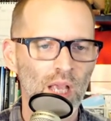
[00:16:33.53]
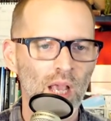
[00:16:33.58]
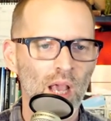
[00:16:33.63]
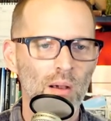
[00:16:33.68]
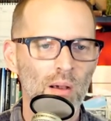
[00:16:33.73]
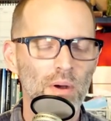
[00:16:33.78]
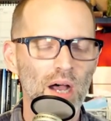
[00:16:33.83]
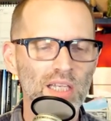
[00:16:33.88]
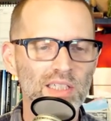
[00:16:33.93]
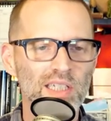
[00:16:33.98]

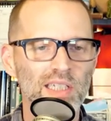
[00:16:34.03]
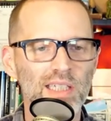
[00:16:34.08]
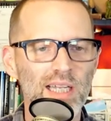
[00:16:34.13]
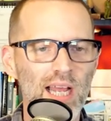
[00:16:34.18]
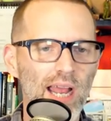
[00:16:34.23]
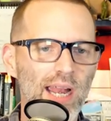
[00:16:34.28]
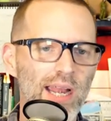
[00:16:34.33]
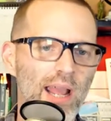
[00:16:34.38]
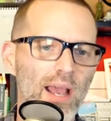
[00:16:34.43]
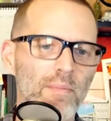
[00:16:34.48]
Boston
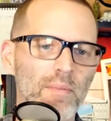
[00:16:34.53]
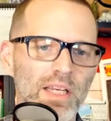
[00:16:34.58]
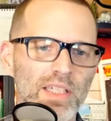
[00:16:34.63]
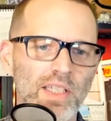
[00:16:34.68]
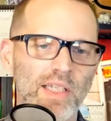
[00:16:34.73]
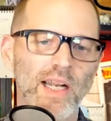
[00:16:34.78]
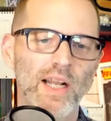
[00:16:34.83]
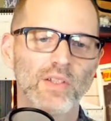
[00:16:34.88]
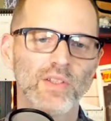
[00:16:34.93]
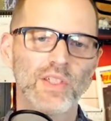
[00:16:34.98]
Dynamics
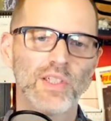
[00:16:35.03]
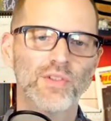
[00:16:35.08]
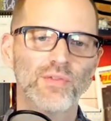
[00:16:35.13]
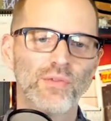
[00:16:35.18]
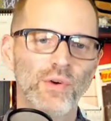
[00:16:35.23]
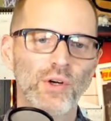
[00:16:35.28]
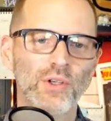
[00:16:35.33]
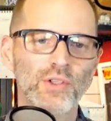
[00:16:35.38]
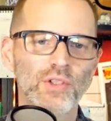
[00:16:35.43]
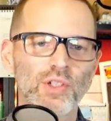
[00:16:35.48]
announced its
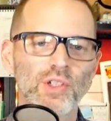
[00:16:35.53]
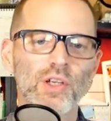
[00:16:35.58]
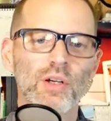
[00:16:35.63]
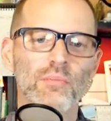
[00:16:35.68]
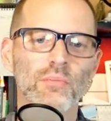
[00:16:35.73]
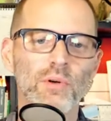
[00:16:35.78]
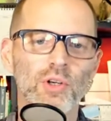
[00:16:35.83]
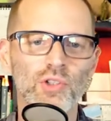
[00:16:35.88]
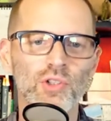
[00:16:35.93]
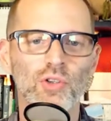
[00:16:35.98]
first
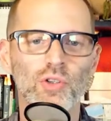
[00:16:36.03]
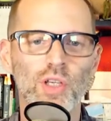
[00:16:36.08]
commercial